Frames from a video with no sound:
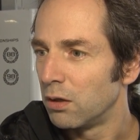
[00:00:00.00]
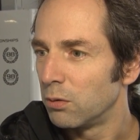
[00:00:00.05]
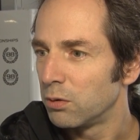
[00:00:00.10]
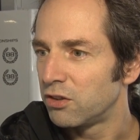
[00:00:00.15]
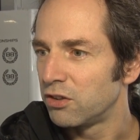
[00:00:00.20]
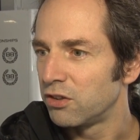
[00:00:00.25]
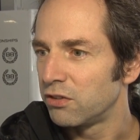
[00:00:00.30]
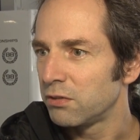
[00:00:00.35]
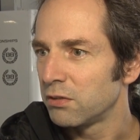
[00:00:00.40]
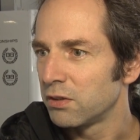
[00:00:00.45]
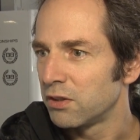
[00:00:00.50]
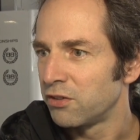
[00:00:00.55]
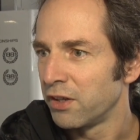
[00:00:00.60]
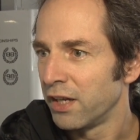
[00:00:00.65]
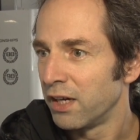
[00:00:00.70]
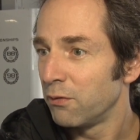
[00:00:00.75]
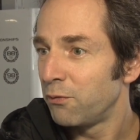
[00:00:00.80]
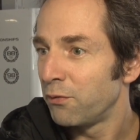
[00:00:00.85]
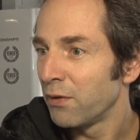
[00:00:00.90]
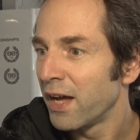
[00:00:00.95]
which is it's
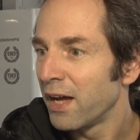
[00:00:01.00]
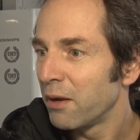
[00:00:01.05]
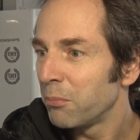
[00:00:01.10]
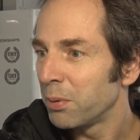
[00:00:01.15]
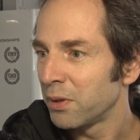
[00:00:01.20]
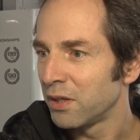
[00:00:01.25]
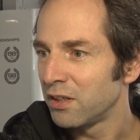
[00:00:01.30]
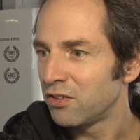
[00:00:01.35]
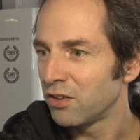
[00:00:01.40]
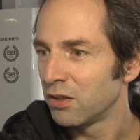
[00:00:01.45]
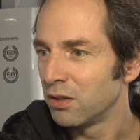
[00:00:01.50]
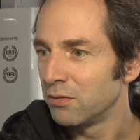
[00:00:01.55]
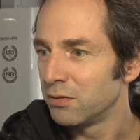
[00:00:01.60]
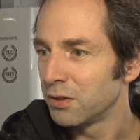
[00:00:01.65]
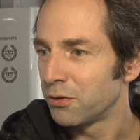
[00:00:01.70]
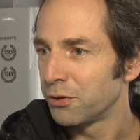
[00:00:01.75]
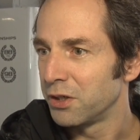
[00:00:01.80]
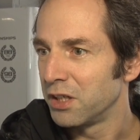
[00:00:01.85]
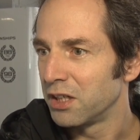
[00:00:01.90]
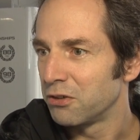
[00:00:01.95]
now flat, but it's over
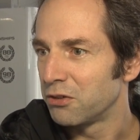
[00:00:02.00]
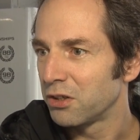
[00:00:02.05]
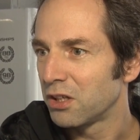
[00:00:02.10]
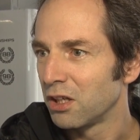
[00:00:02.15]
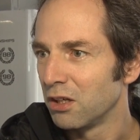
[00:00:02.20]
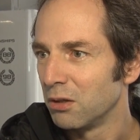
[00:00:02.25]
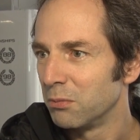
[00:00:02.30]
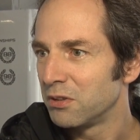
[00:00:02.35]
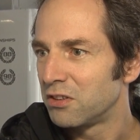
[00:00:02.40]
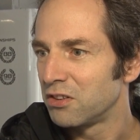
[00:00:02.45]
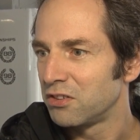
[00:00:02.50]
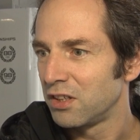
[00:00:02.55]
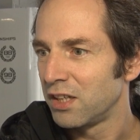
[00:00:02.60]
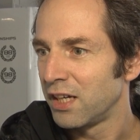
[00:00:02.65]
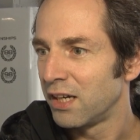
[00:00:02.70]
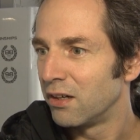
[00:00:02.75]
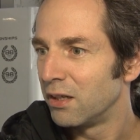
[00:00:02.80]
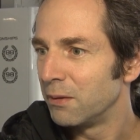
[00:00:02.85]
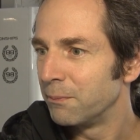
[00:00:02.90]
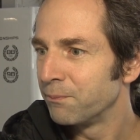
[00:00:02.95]
300 kilometres an
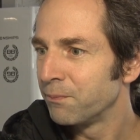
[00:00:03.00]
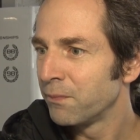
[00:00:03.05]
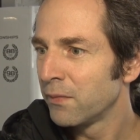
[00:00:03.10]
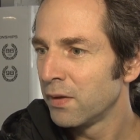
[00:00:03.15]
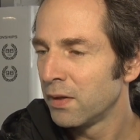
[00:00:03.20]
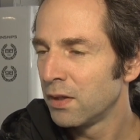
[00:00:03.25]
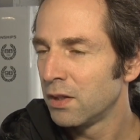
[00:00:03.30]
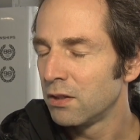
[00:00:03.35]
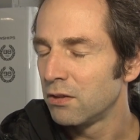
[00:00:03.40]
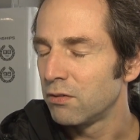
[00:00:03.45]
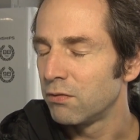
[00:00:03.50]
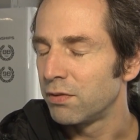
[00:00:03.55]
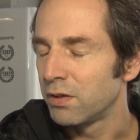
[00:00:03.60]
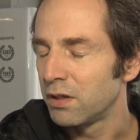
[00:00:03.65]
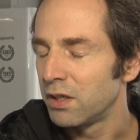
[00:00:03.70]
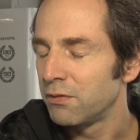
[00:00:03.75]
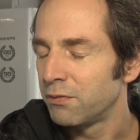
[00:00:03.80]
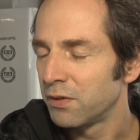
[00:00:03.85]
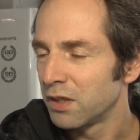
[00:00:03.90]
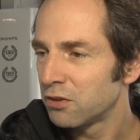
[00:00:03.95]
hour. It's a
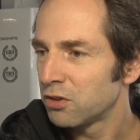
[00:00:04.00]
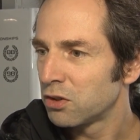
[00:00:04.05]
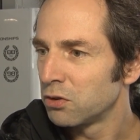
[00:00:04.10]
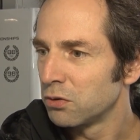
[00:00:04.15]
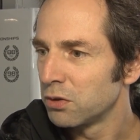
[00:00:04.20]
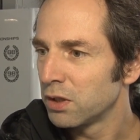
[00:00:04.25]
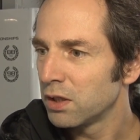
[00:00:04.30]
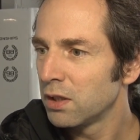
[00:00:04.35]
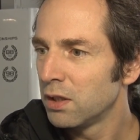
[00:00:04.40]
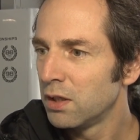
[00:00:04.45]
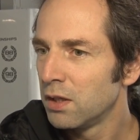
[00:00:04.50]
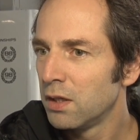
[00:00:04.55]
very fast corner.